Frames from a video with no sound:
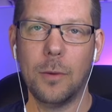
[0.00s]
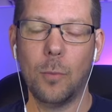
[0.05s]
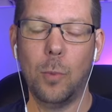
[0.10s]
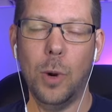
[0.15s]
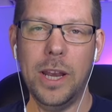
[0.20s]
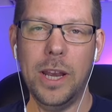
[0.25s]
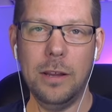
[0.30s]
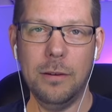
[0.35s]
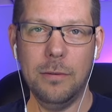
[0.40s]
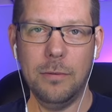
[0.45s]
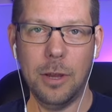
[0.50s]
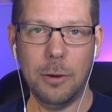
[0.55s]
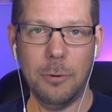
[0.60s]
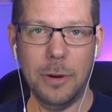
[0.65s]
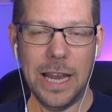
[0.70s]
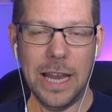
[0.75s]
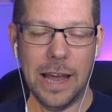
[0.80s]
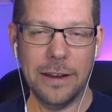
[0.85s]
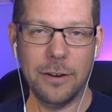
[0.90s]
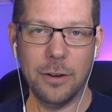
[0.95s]
when I'm
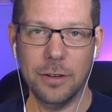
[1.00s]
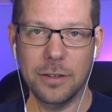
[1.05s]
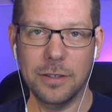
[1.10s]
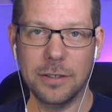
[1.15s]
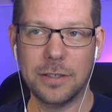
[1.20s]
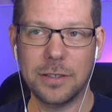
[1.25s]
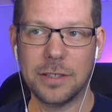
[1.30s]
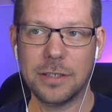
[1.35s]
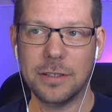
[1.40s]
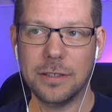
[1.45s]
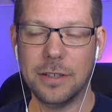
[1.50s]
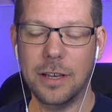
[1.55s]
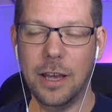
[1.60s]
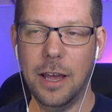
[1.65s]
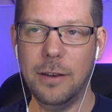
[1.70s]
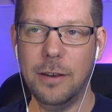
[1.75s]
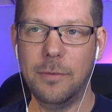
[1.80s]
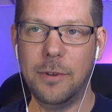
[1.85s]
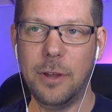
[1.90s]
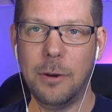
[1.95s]
doing add-ons
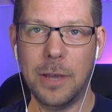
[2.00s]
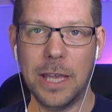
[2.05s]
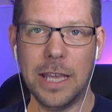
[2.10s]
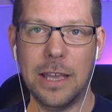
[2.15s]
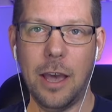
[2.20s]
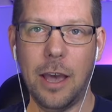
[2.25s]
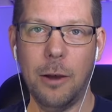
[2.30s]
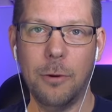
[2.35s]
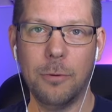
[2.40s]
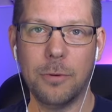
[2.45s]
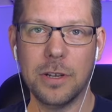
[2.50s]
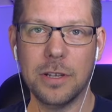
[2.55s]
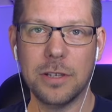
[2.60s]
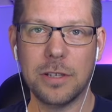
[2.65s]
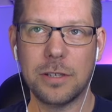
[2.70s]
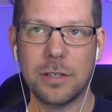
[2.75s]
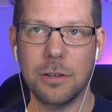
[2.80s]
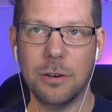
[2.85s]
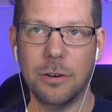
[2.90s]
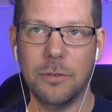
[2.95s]
and doing code and
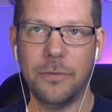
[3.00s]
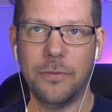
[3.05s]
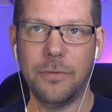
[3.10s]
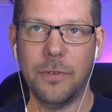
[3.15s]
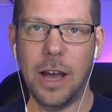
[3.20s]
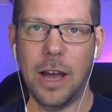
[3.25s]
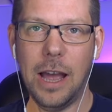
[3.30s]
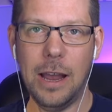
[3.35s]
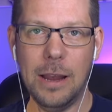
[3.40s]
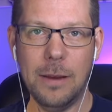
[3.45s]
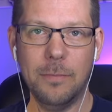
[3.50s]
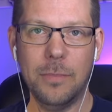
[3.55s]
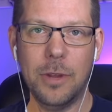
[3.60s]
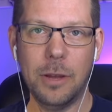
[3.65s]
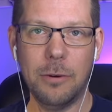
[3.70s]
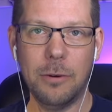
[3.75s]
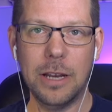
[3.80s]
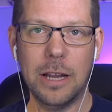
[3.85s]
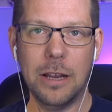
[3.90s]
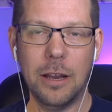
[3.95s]
stuff, I'm
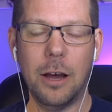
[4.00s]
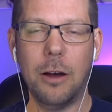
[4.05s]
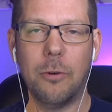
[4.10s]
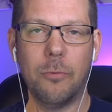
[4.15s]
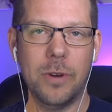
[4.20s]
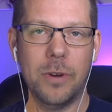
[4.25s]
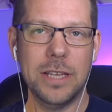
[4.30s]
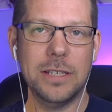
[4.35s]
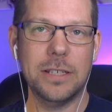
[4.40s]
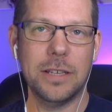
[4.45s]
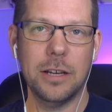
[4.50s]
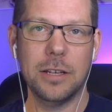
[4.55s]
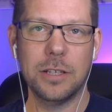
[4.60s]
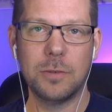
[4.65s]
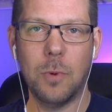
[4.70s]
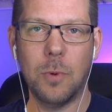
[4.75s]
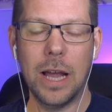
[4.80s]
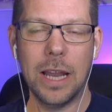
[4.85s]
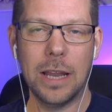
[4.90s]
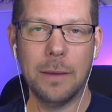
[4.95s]
doing a lot of
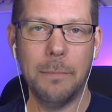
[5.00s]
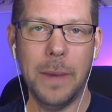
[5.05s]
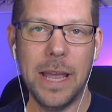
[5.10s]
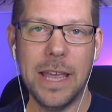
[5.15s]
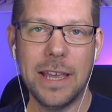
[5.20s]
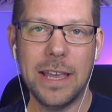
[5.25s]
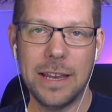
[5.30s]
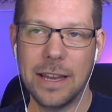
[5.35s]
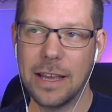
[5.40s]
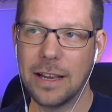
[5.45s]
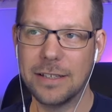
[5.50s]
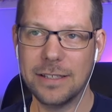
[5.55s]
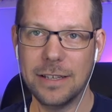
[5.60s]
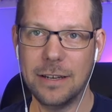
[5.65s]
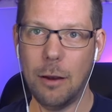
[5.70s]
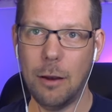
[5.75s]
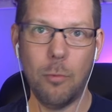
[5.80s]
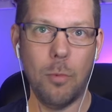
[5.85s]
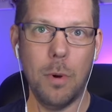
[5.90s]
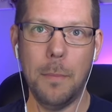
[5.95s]
research while I'm making it because
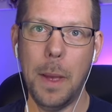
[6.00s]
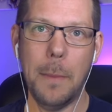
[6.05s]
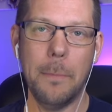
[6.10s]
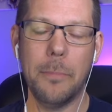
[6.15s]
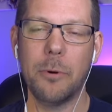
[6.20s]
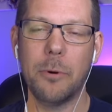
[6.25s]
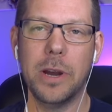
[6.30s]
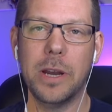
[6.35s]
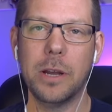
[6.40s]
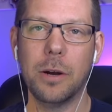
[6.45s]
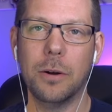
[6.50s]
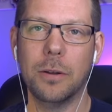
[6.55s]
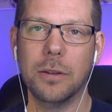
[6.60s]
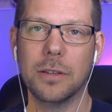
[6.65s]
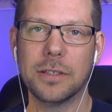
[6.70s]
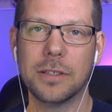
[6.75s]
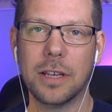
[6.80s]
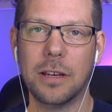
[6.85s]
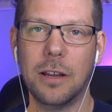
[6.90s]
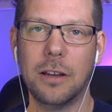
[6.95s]
I don't remember it all.
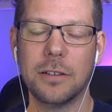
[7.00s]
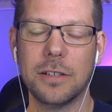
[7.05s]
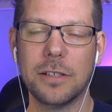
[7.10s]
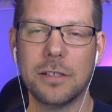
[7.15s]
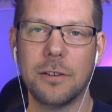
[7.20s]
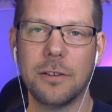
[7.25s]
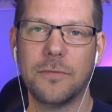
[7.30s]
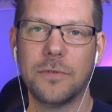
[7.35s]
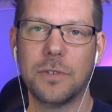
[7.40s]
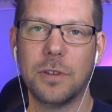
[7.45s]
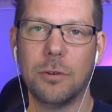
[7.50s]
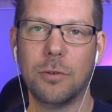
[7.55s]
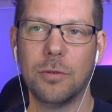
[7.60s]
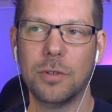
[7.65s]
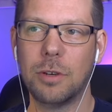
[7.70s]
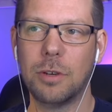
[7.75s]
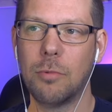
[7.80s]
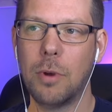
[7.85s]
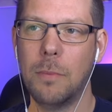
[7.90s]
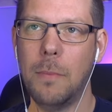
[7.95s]
There's a lot of stuff
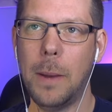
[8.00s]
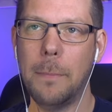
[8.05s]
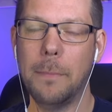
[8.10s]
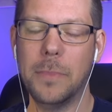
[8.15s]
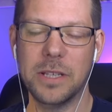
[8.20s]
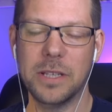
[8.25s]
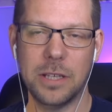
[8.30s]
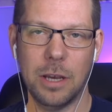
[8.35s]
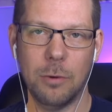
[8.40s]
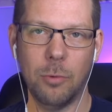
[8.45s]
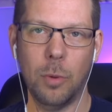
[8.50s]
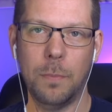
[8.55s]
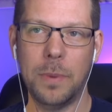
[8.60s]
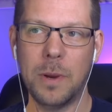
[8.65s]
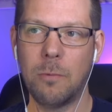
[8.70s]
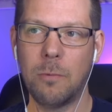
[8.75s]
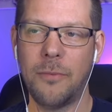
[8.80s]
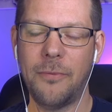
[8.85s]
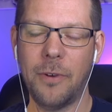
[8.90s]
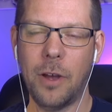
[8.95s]
to remember. So we'll
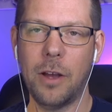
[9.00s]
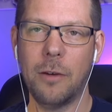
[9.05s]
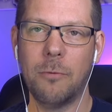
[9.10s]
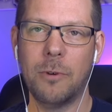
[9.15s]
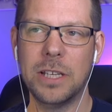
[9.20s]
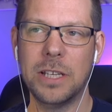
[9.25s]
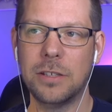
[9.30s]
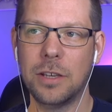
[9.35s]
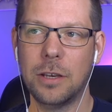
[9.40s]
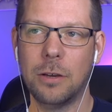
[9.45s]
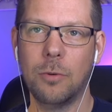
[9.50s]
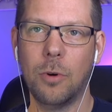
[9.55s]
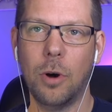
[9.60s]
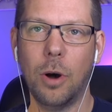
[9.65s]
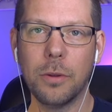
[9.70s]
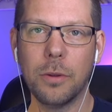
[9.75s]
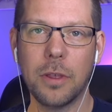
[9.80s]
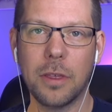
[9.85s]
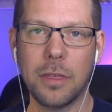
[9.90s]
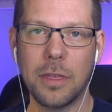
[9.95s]
be referring to
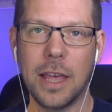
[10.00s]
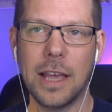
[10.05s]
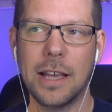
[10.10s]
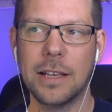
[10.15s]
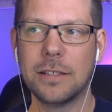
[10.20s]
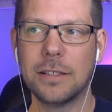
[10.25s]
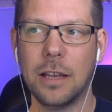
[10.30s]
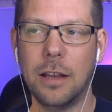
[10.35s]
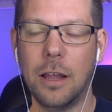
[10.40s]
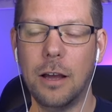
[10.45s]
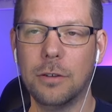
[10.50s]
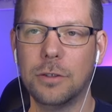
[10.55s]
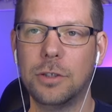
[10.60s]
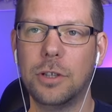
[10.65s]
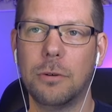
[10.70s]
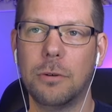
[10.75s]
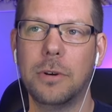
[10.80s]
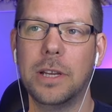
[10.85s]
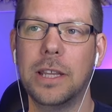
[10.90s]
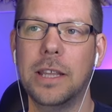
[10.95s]
other things a lot
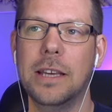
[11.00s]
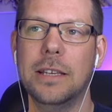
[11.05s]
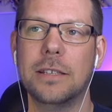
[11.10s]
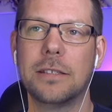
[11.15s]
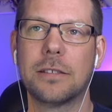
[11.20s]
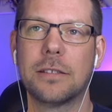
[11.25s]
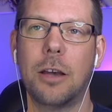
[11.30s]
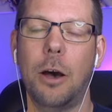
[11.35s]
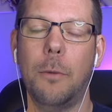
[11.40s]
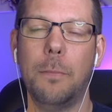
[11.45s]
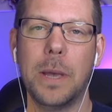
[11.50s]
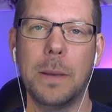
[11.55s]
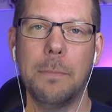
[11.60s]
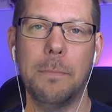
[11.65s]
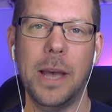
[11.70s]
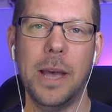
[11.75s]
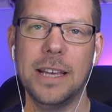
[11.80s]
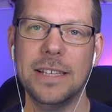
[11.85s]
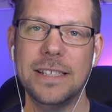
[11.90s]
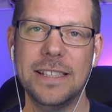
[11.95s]
during this, copy
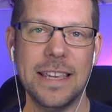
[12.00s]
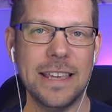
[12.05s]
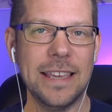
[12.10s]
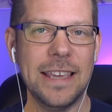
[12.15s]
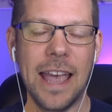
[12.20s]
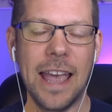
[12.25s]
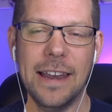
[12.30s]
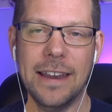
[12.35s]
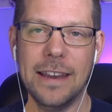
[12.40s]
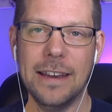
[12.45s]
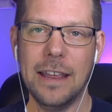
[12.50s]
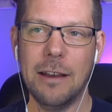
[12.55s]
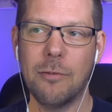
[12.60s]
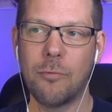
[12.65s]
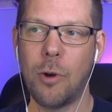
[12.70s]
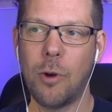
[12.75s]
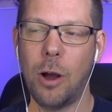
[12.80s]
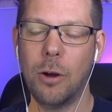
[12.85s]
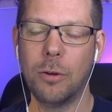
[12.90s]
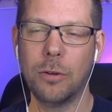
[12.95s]
and pasting, getting it
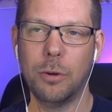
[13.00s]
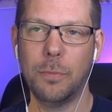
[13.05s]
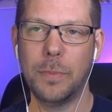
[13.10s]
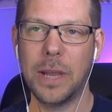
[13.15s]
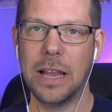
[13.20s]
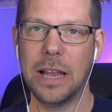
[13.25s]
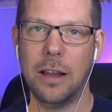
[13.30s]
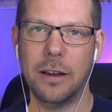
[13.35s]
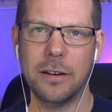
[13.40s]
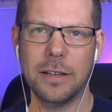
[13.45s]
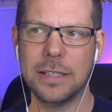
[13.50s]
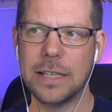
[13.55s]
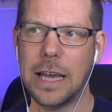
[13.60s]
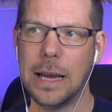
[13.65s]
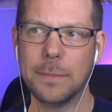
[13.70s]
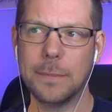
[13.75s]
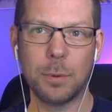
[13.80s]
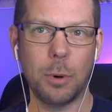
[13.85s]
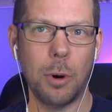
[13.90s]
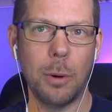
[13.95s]
wrong. There'll be a lot of
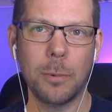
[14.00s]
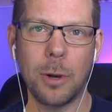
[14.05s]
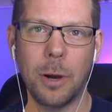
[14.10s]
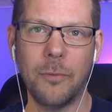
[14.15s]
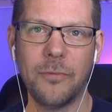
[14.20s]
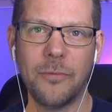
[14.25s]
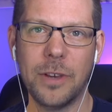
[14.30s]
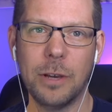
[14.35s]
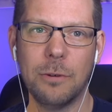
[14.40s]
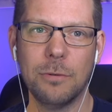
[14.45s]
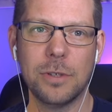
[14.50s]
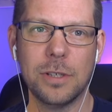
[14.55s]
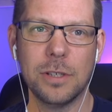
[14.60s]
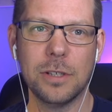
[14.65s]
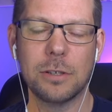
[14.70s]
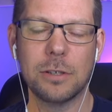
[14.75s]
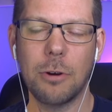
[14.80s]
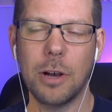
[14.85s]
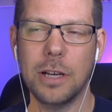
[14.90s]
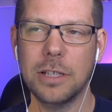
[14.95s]
times where I'm confused
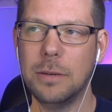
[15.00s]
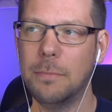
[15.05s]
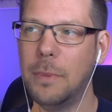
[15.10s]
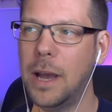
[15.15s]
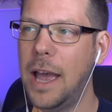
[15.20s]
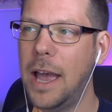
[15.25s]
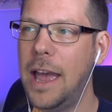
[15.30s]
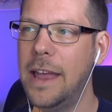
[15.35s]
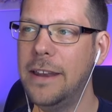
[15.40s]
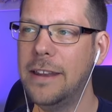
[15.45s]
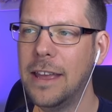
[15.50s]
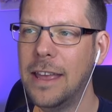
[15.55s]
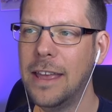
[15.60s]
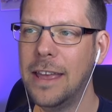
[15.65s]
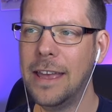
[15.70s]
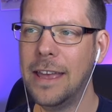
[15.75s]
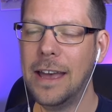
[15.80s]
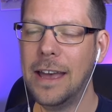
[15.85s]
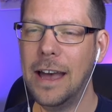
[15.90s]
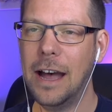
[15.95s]
and scratching my head.
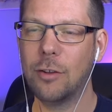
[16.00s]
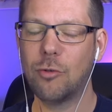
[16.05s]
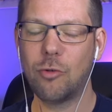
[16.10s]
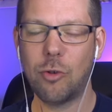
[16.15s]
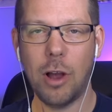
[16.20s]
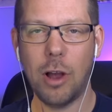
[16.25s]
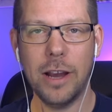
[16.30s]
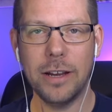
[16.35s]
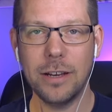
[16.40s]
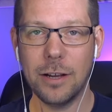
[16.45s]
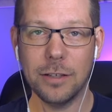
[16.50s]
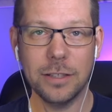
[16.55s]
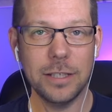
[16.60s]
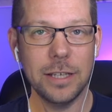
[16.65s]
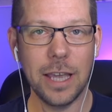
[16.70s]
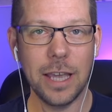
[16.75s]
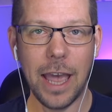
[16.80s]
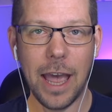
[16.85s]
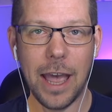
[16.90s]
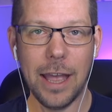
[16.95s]
I'll try not
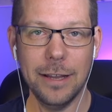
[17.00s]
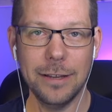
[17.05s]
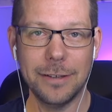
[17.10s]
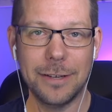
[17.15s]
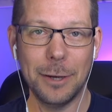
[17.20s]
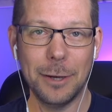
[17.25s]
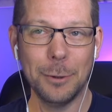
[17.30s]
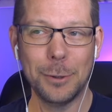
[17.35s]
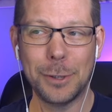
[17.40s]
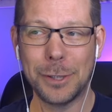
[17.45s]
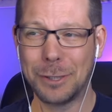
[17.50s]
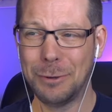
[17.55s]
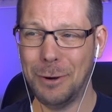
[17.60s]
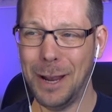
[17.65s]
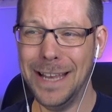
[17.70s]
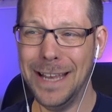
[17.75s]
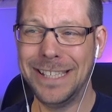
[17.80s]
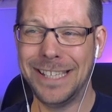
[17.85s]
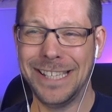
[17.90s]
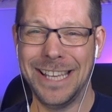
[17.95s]
to get too
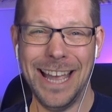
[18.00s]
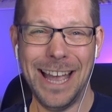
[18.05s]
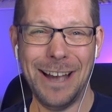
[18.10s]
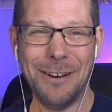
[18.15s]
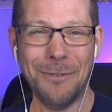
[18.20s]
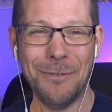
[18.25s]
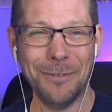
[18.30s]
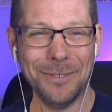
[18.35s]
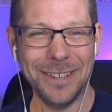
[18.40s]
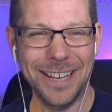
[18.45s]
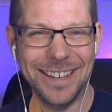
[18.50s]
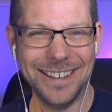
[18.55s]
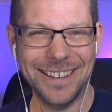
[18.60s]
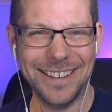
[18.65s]
stressed out.